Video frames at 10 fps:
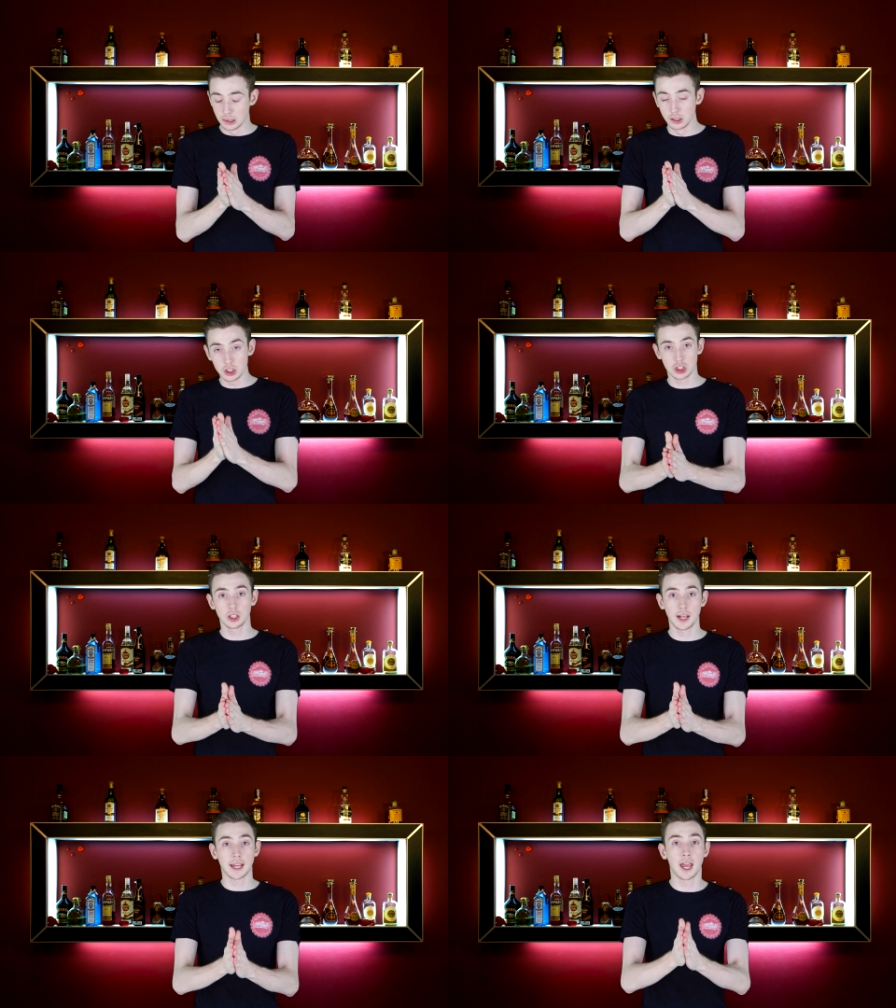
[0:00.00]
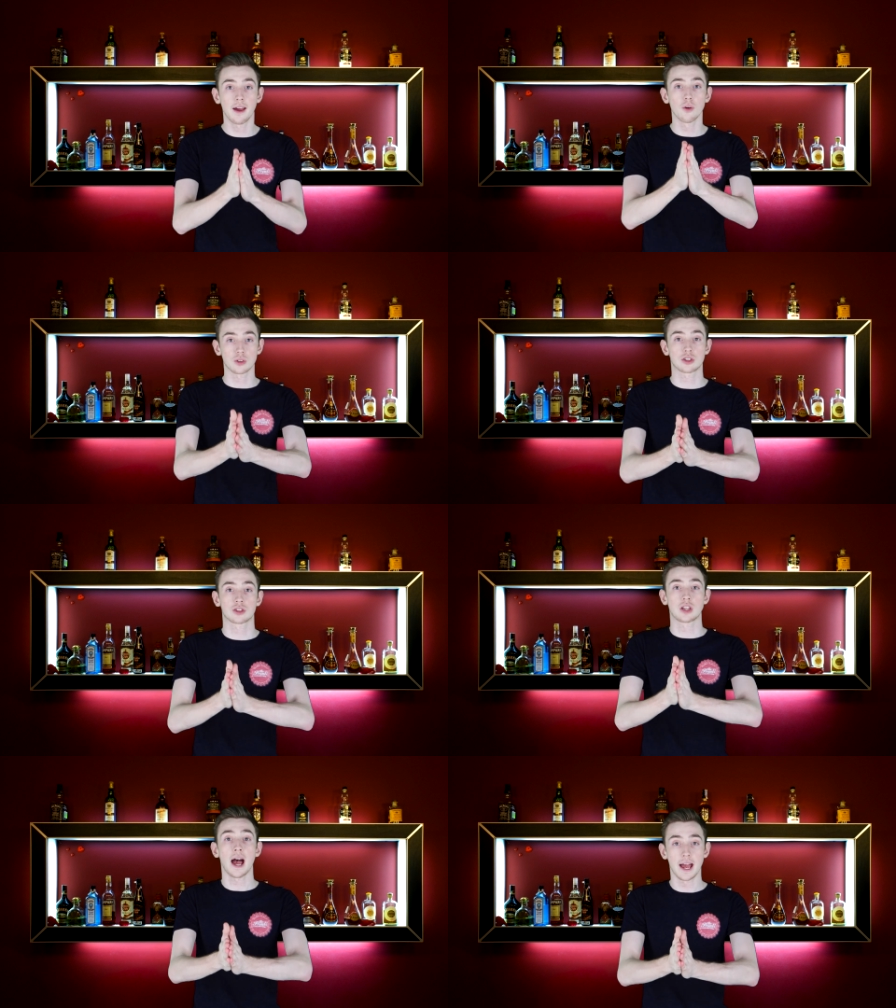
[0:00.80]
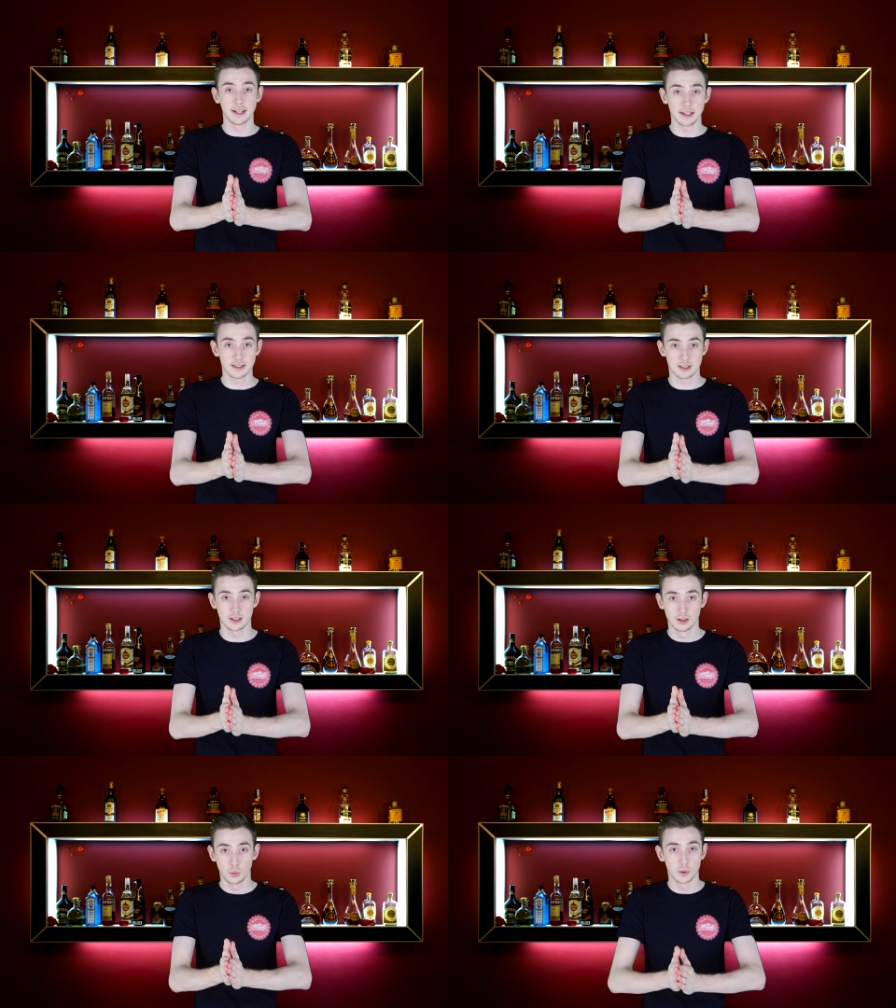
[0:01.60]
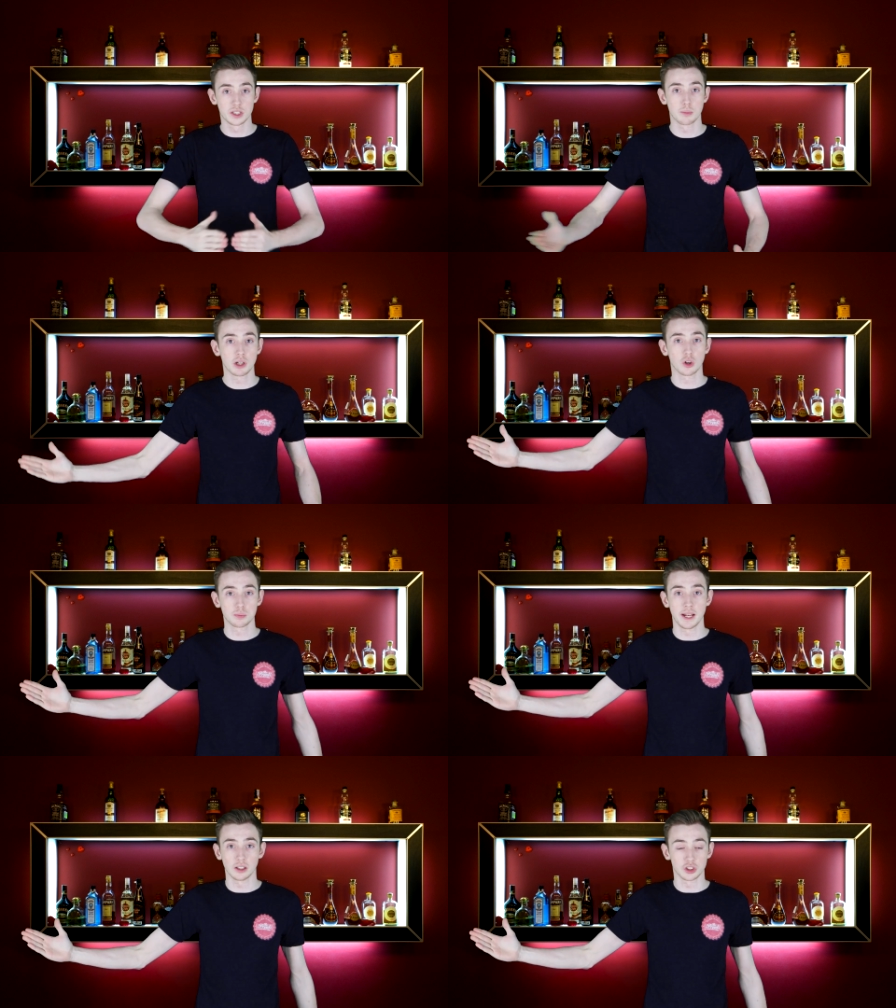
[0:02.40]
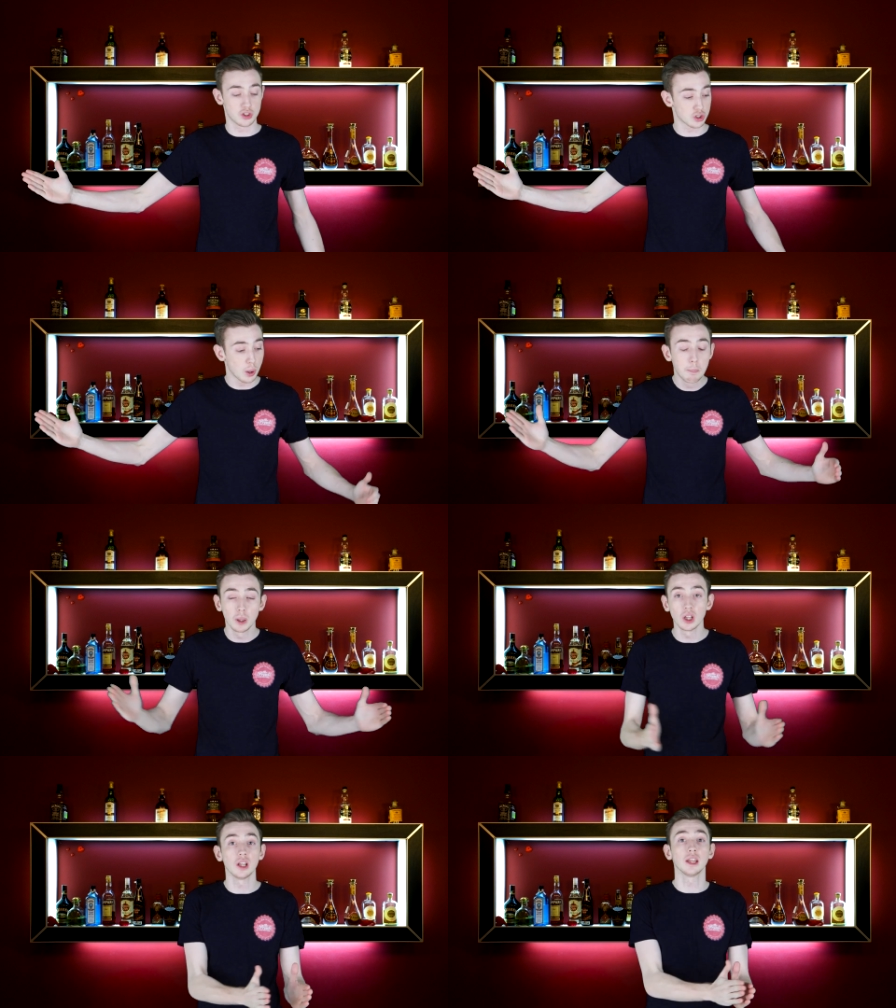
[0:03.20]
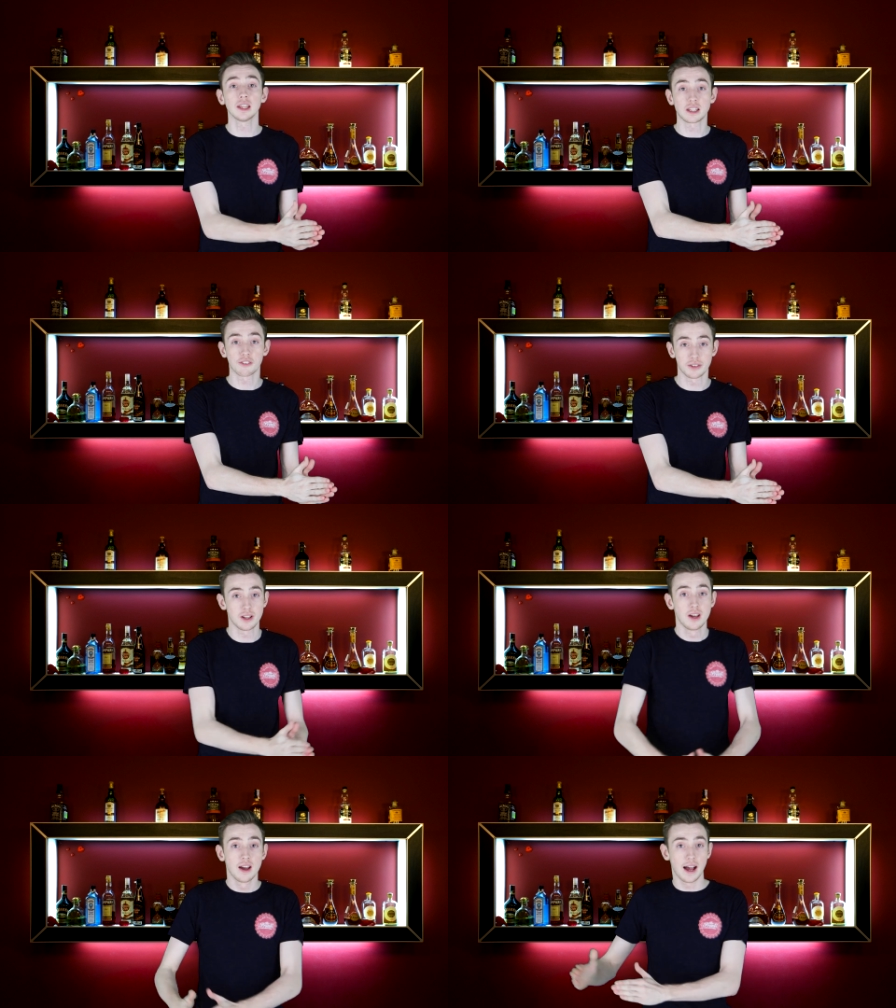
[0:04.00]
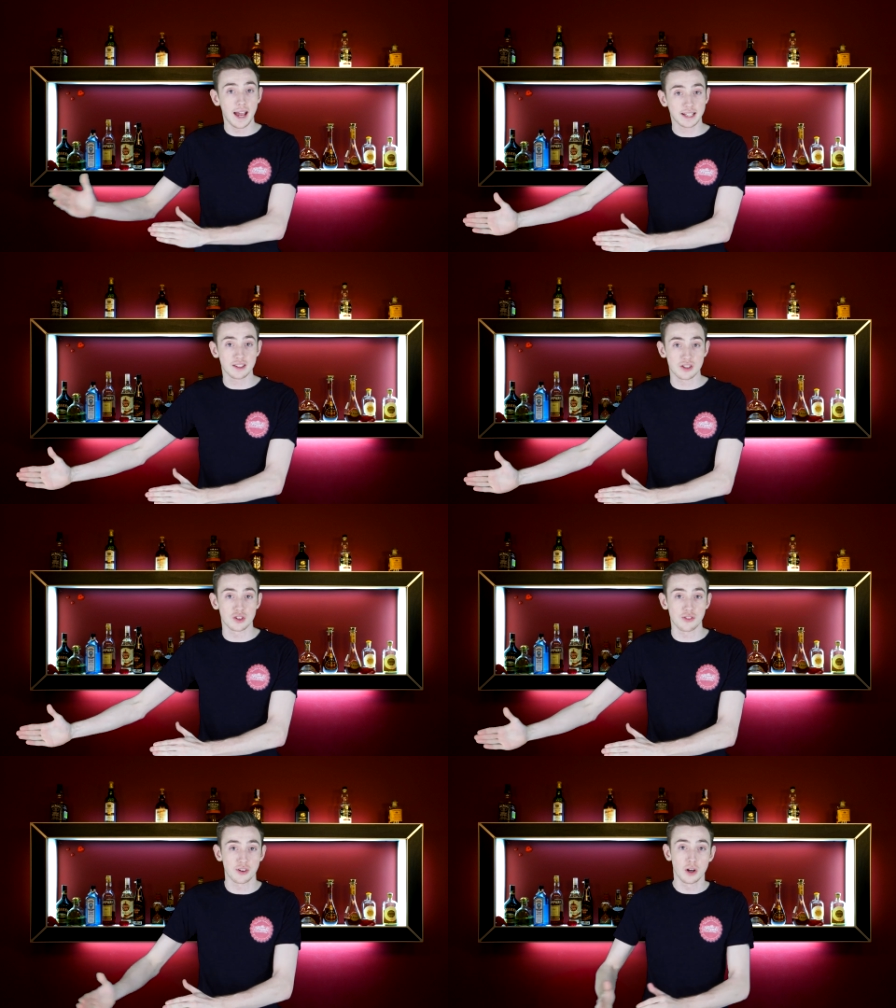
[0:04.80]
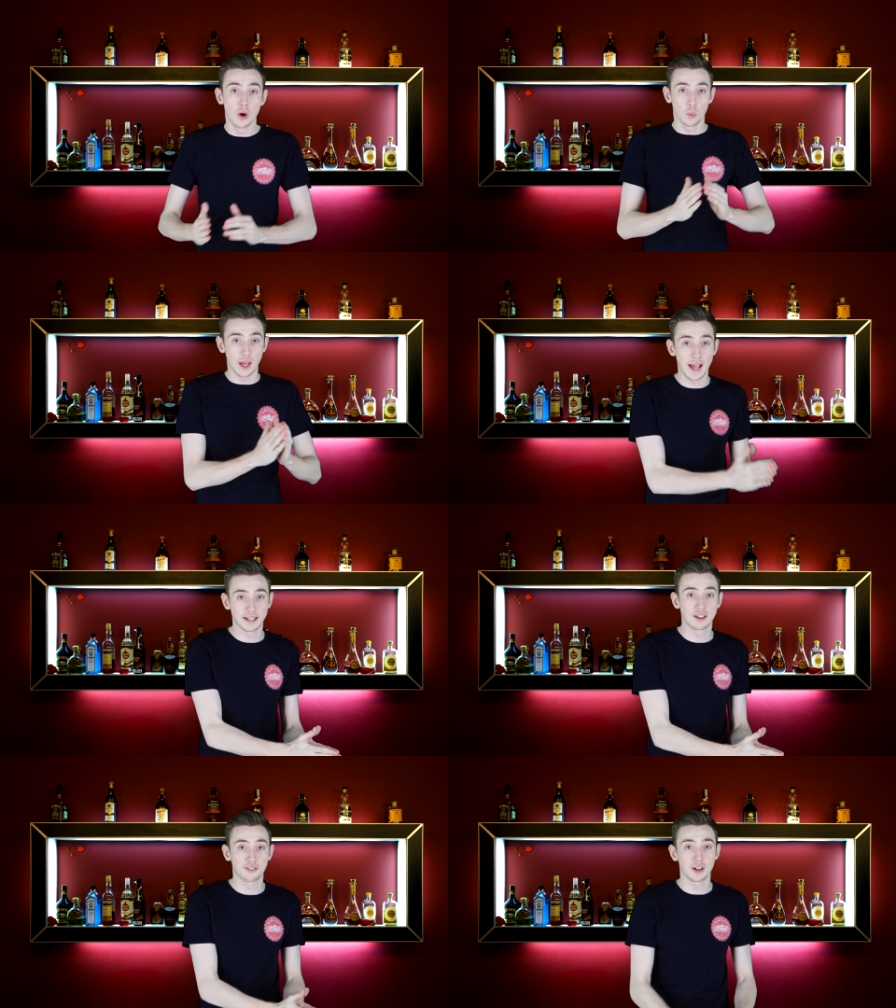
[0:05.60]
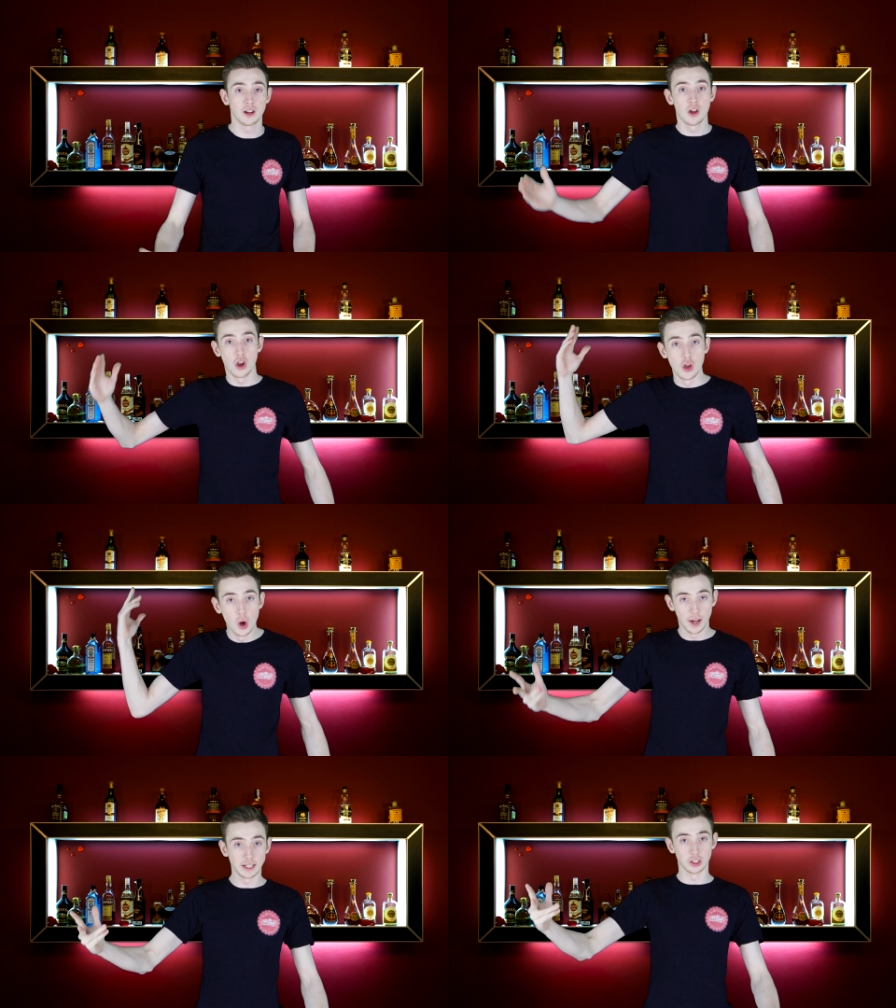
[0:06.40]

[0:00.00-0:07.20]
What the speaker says: Literally, I cannot stand it when somebody calls me English. There's completely different, accents are different, we act different, not